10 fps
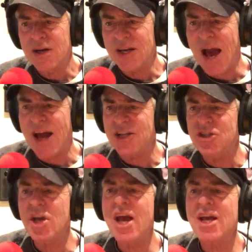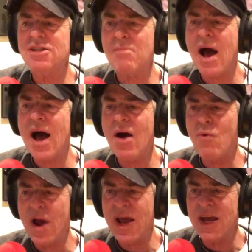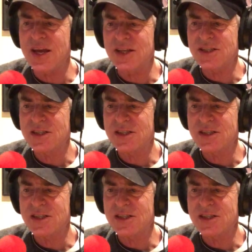Gotta change my ways.